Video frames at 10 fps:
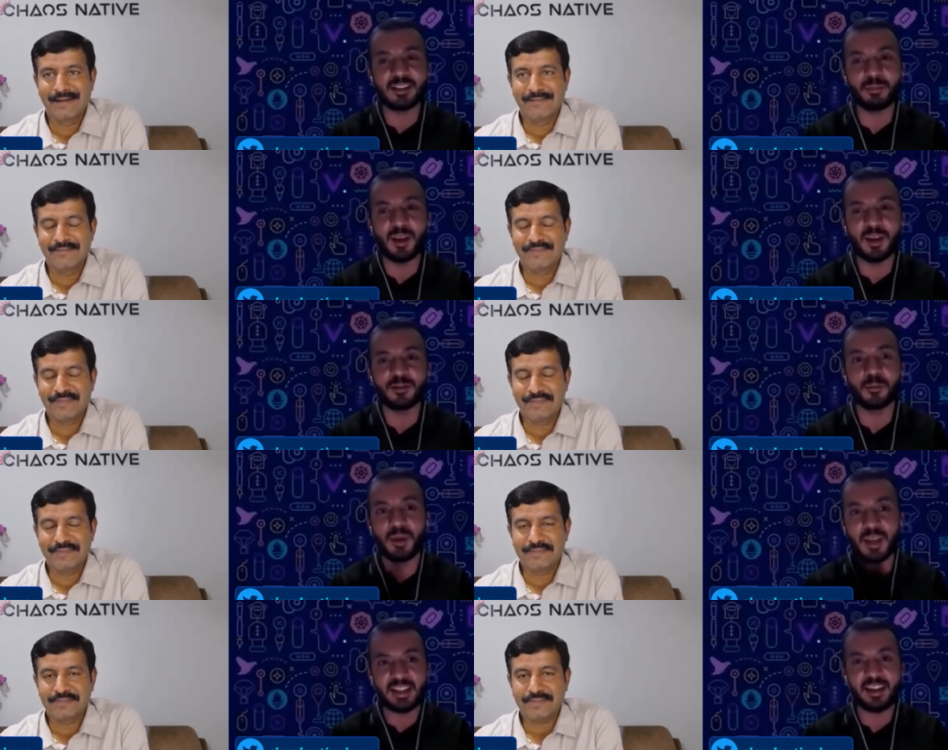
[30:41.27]

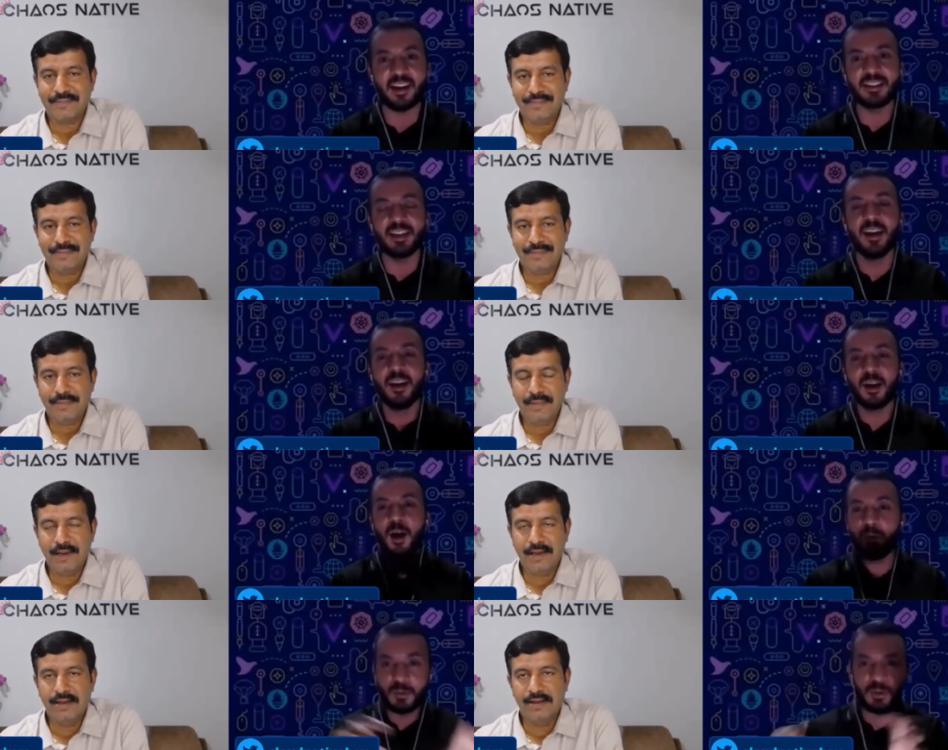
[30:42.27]
Speaker 1: experience of being in the IT,
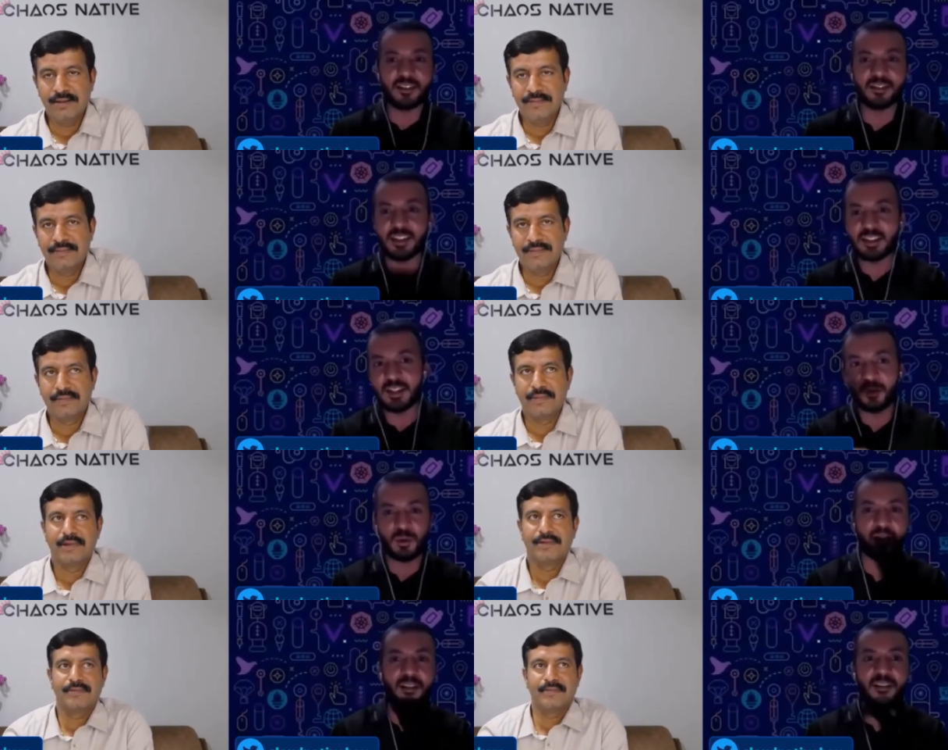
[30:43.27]
how to
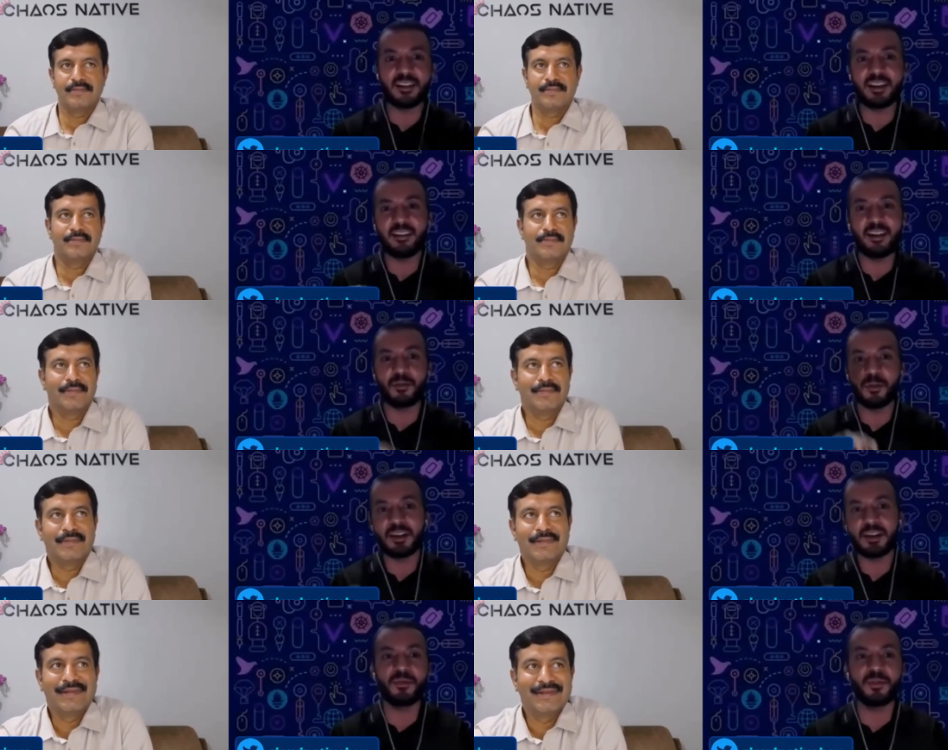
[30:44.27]
transition your career
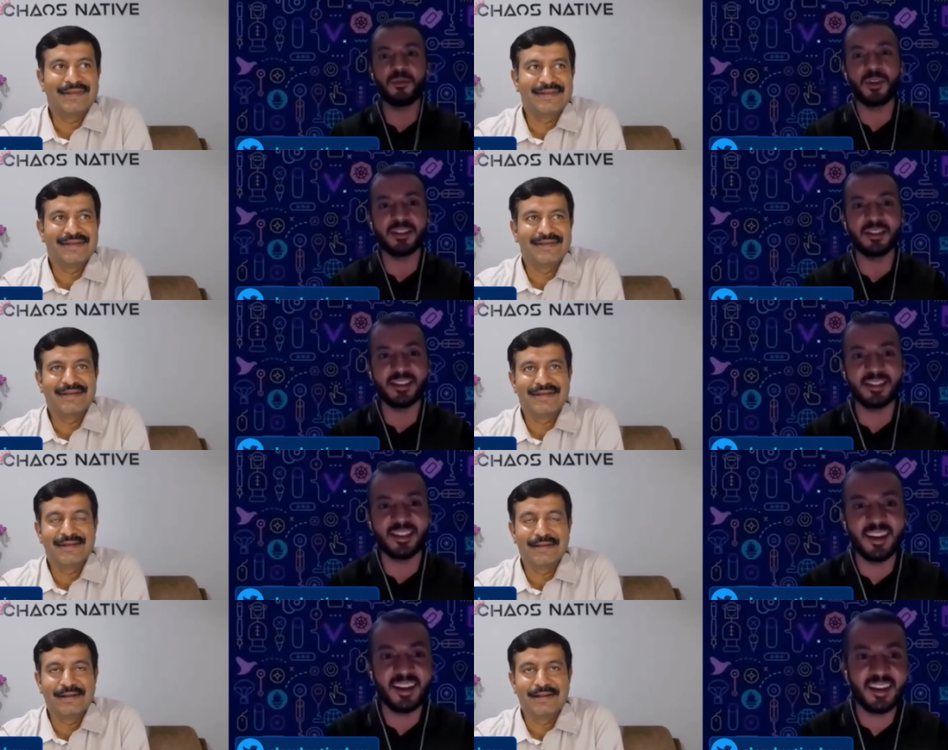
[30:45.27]
from the different
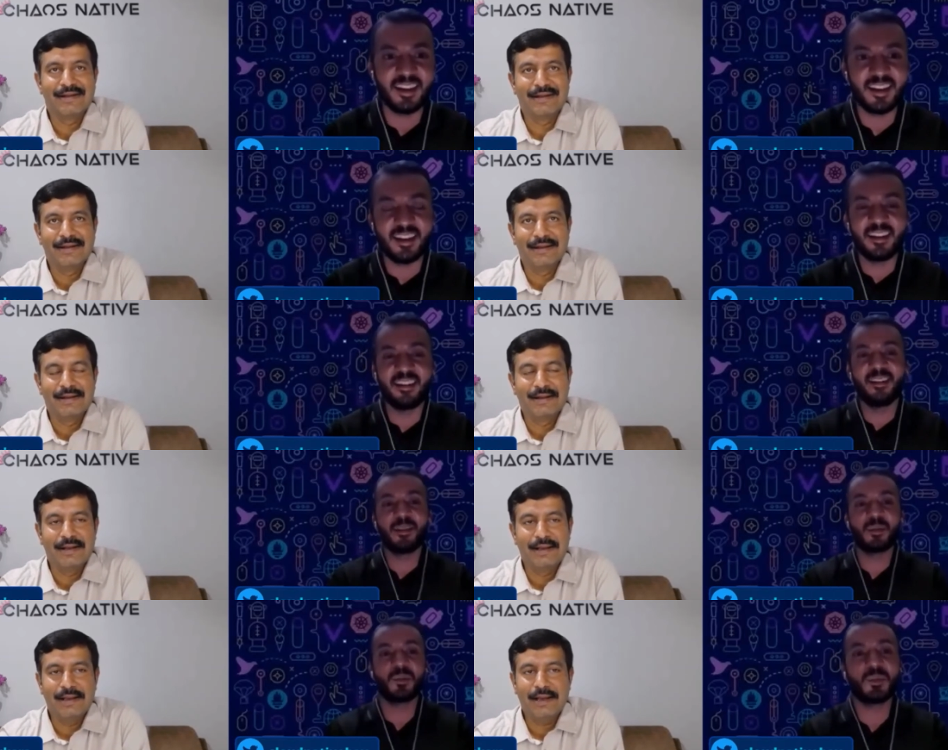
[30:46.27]
phases?
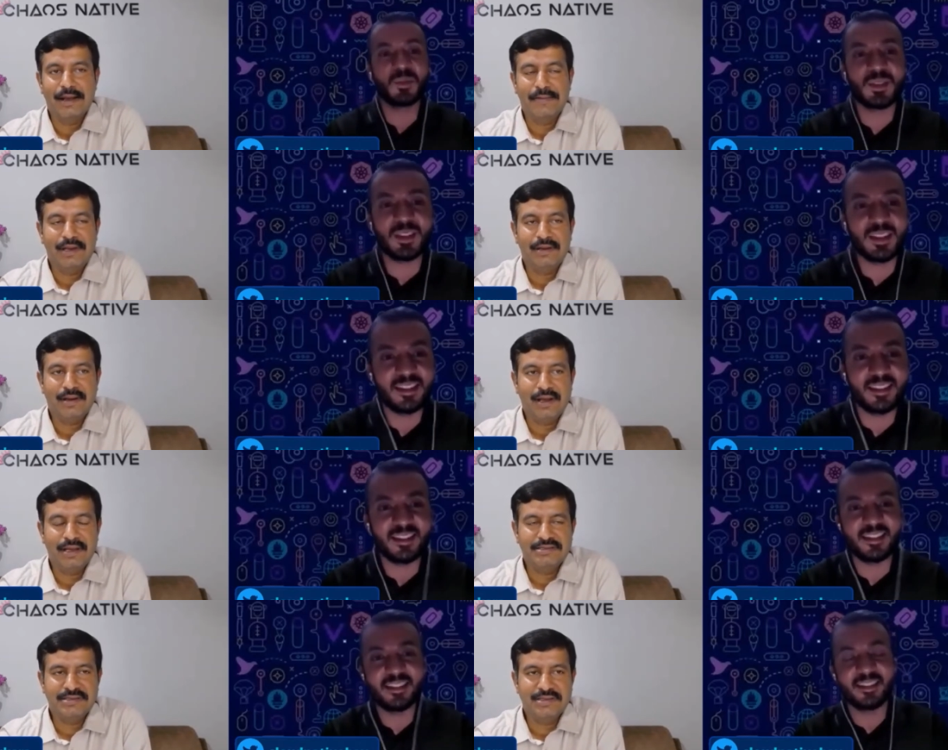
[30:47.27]
Speaker 2: Yeah, I mean,
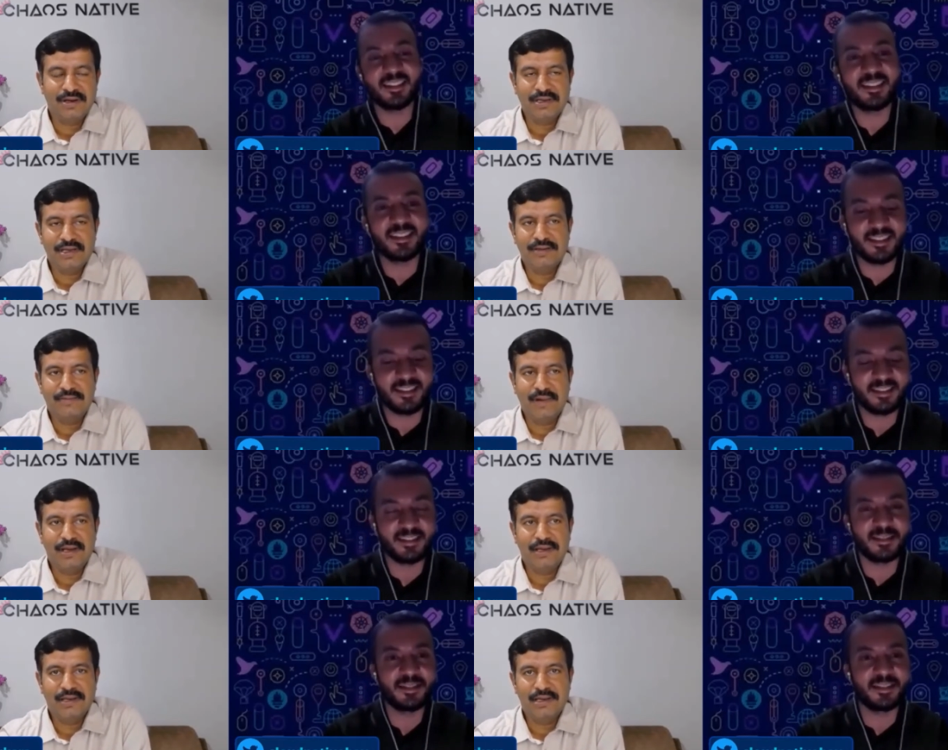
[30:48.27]
I started
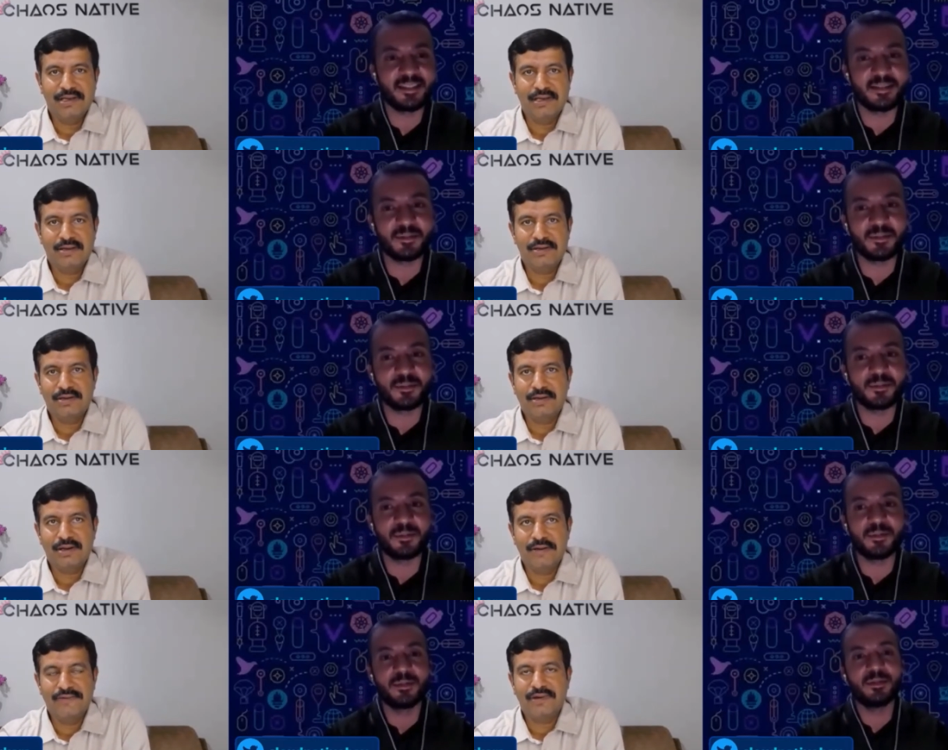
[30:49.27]
my career
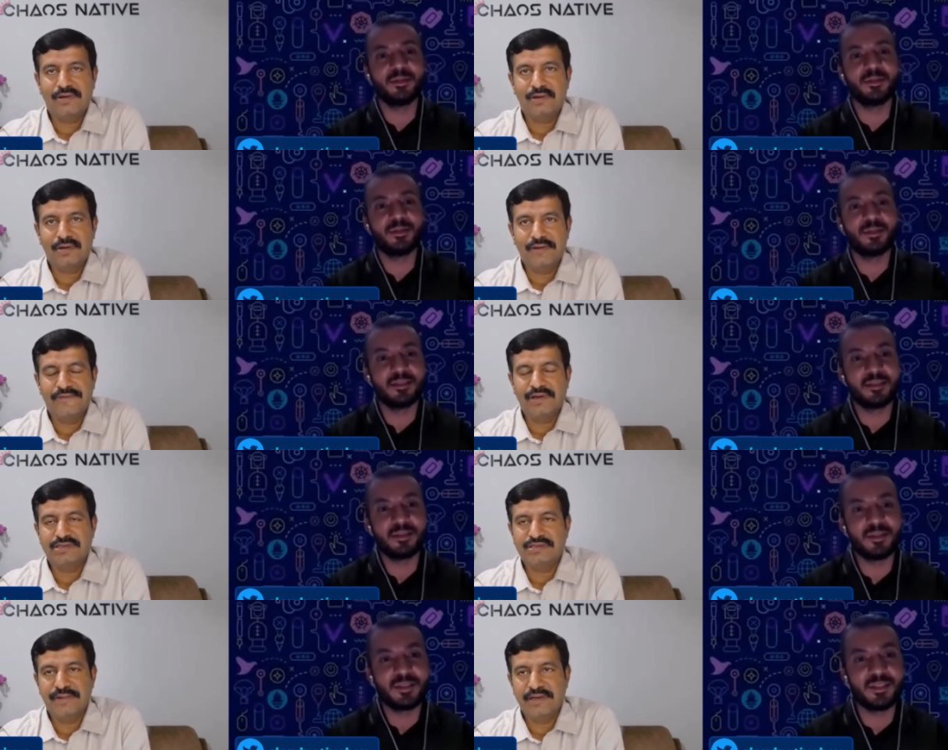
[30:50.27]
after I
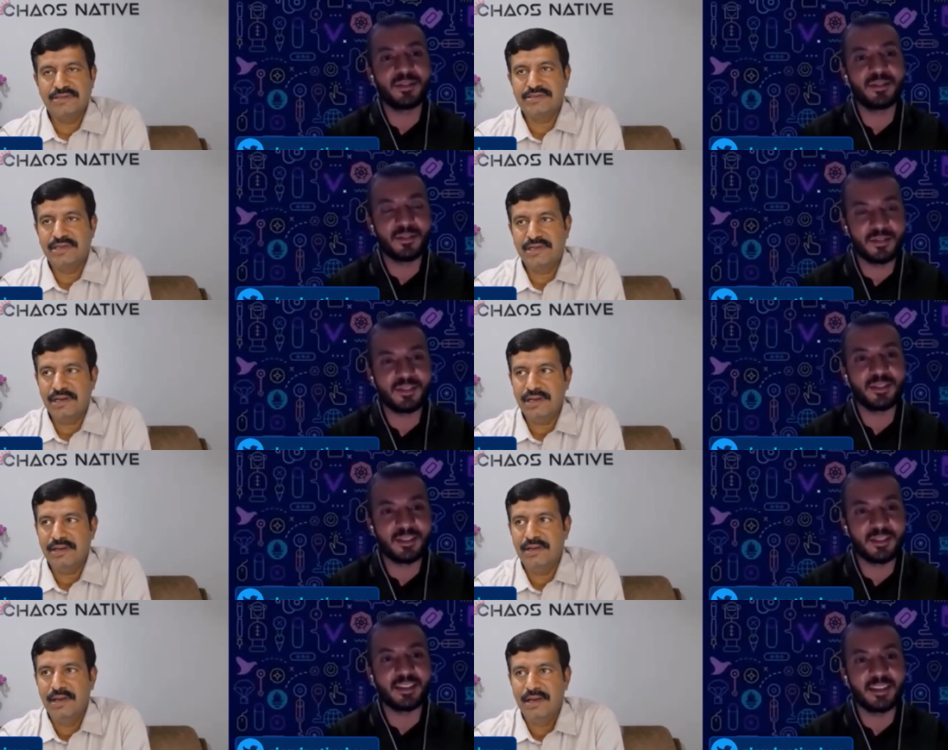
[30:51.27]
finished my
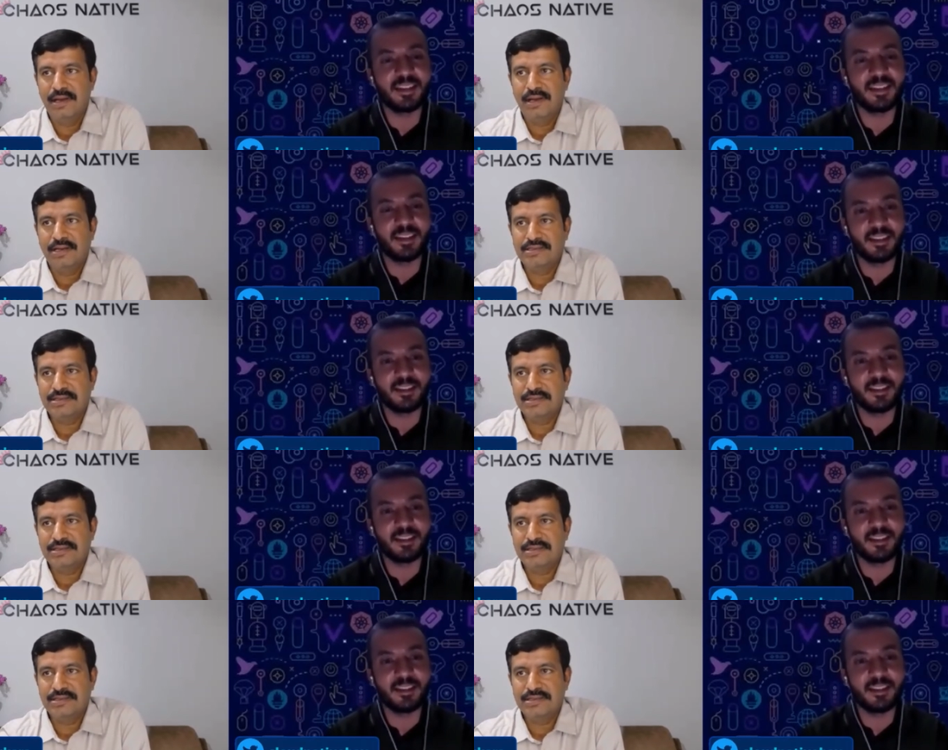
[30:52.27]
engineering as